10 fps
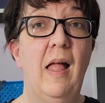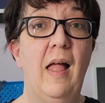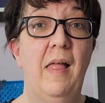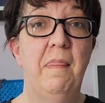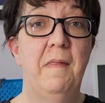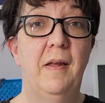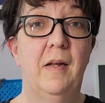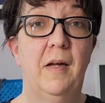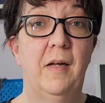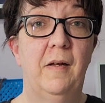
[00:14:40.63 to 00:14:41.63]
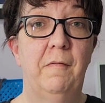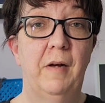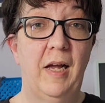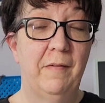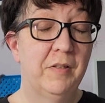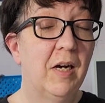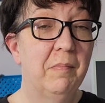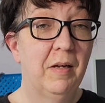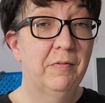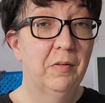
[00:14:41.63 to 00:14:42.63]
And then if I have time
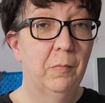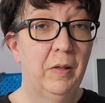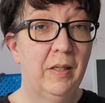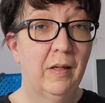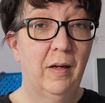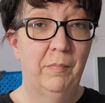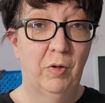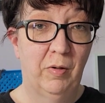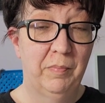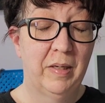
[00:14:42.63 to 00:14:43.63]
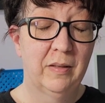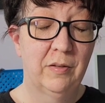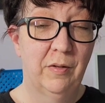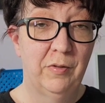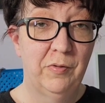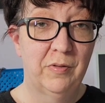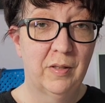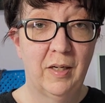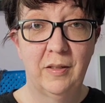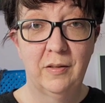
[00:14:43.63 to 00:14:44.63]
left in the week, I'm going back to the new
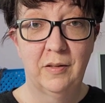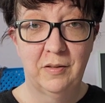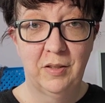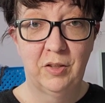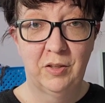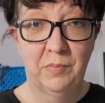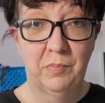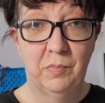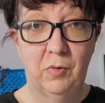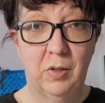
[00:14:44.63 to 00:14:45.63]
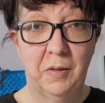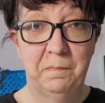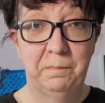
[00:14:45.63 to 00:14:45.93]
start to stitch some more.